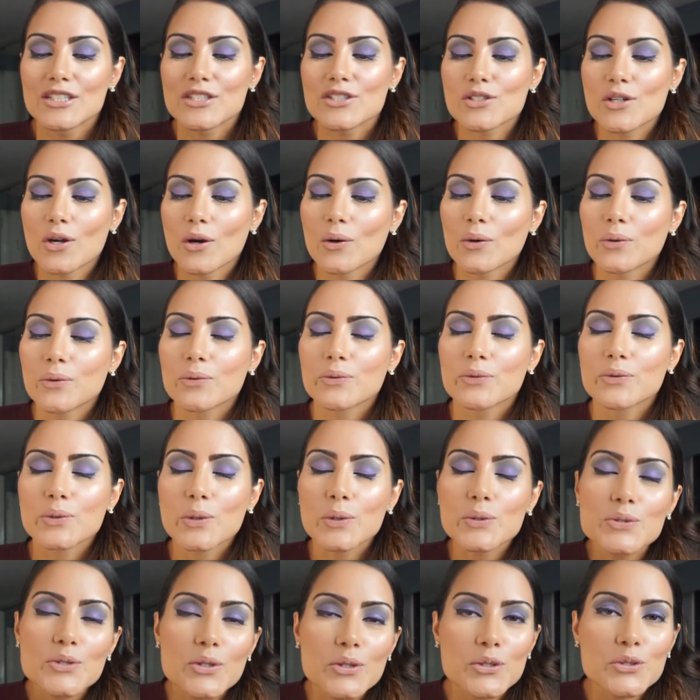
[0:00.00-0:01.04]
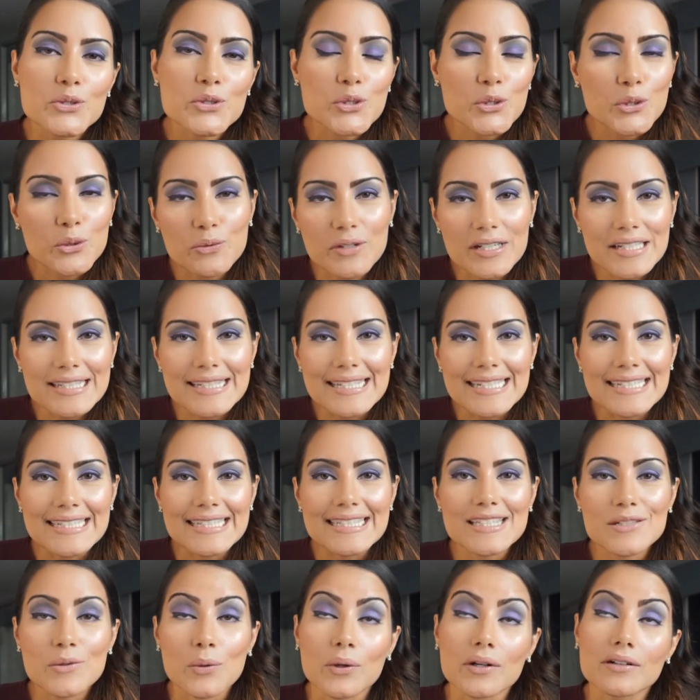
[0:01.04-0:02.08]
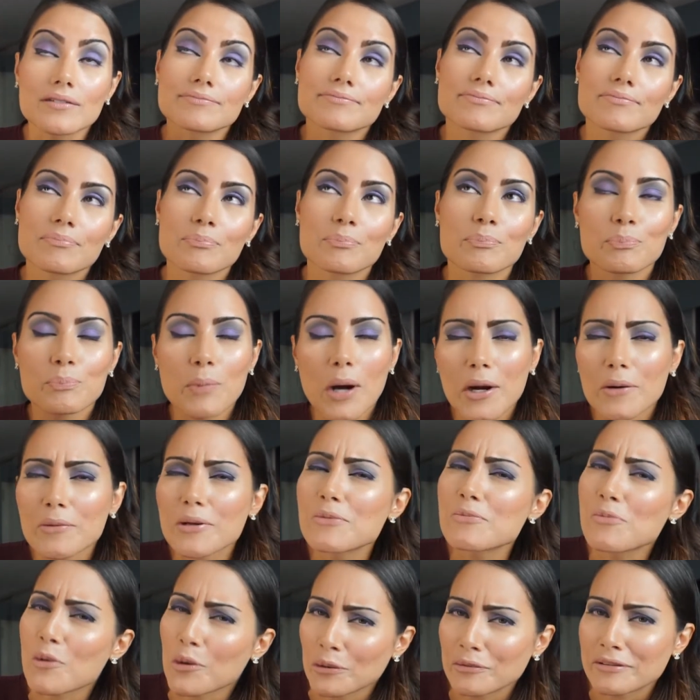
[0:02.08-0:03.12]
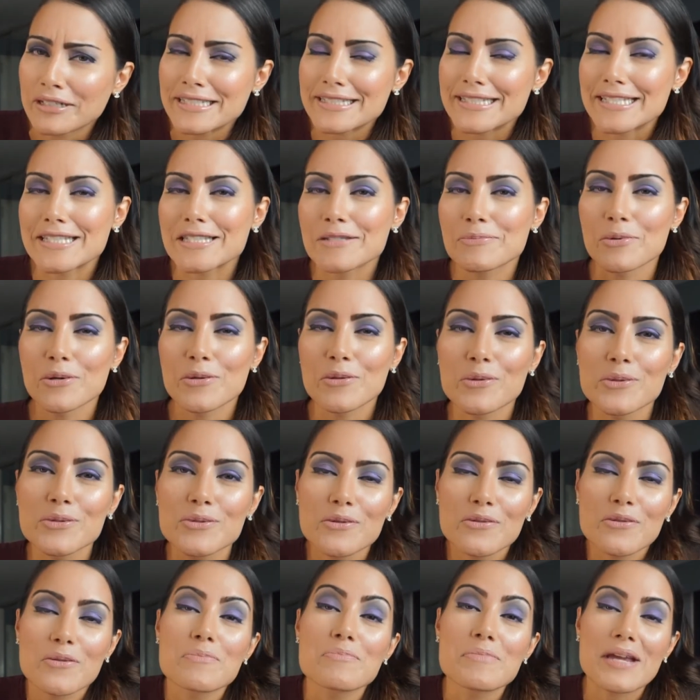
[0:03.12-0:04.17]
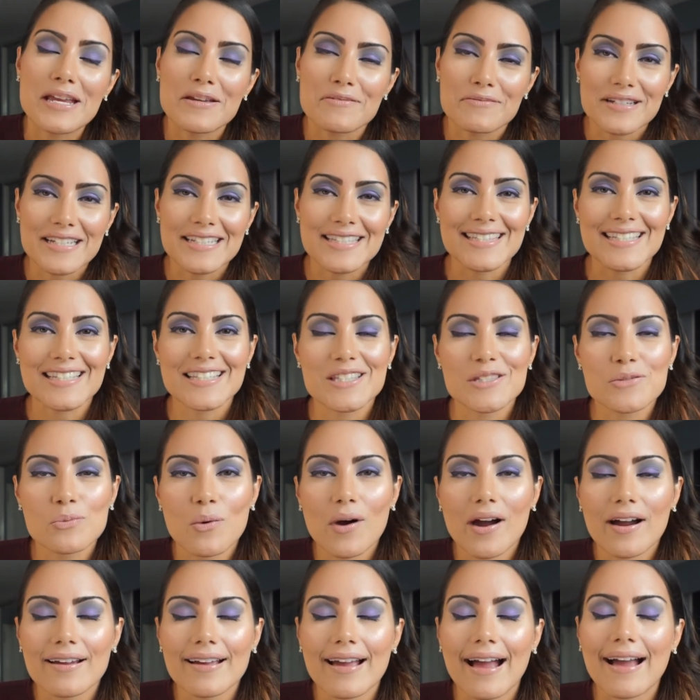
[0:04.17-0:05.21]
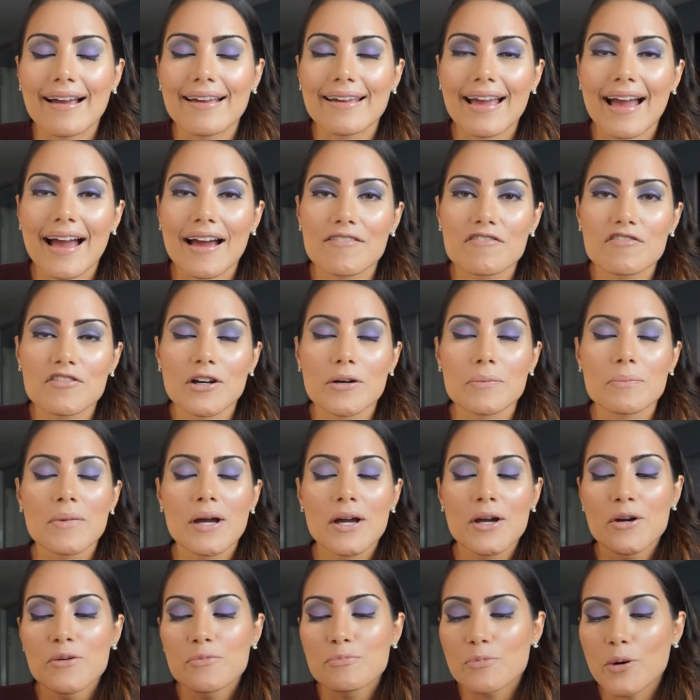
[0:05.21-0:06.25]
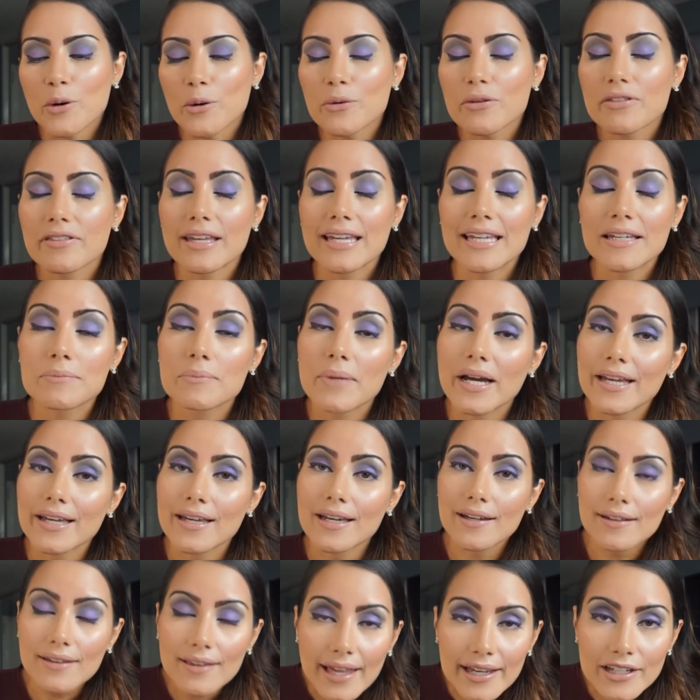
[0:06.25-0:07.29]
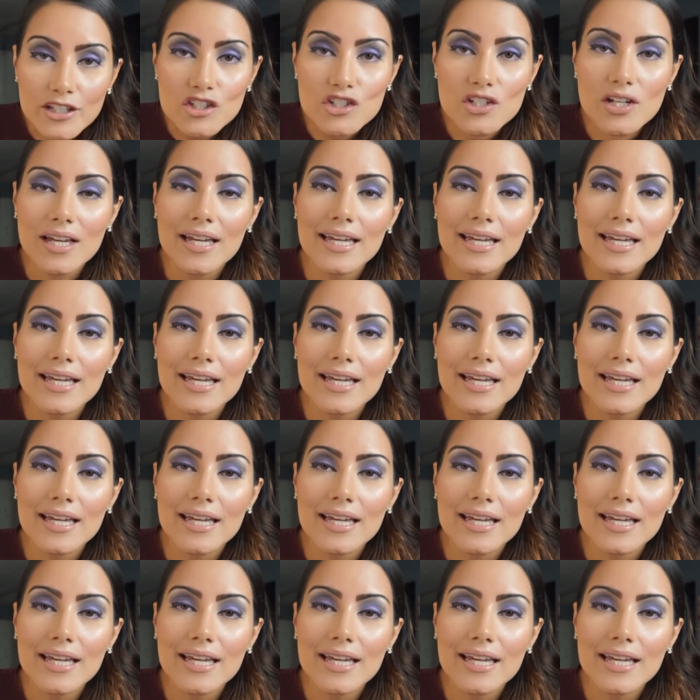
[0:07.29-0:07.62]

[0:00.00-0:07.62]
So those are the two reasons, or probably more reasons, but those are the main reasons why I have them both in my collection.